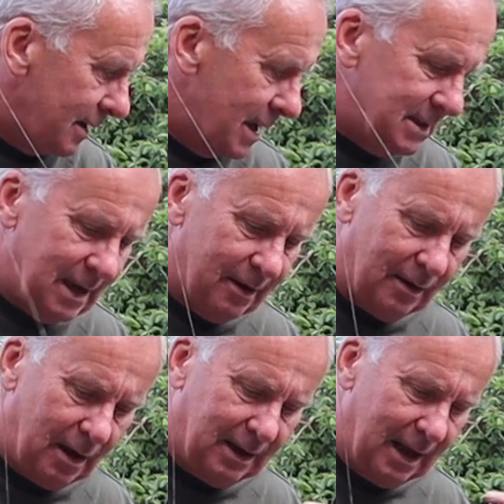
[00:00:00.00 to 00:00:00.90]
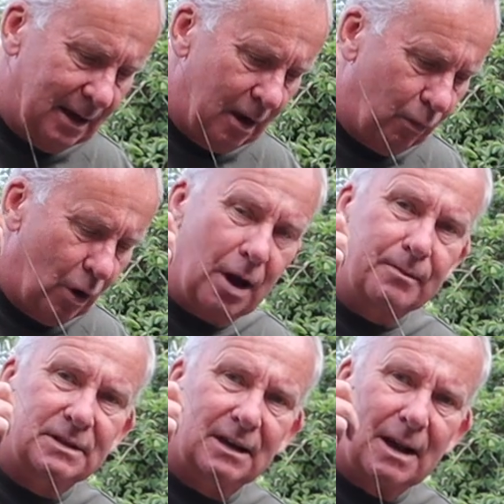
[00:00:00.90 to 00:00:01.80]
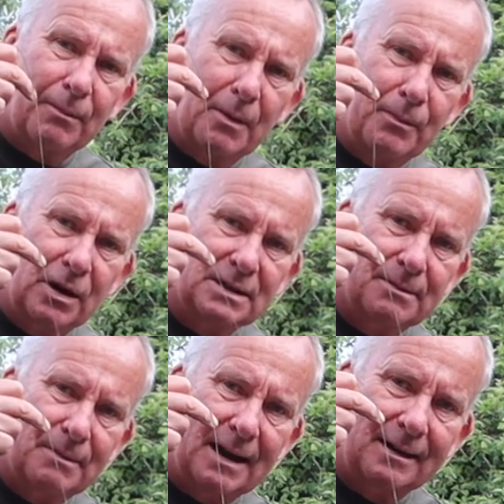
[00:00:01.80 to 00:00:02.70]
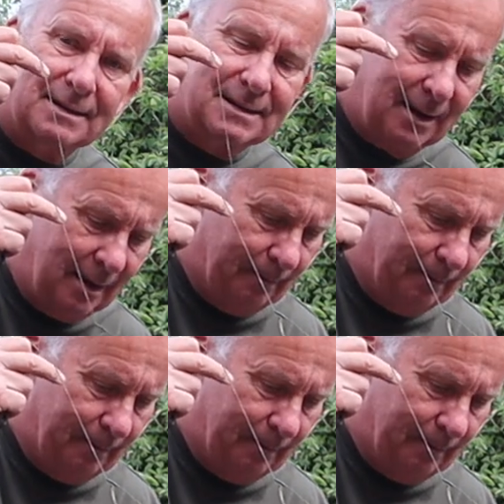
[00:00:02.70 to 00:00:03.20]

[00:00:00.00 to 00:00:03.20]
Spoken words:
Get yourself a kilo of worms, a couple of pints of maggots,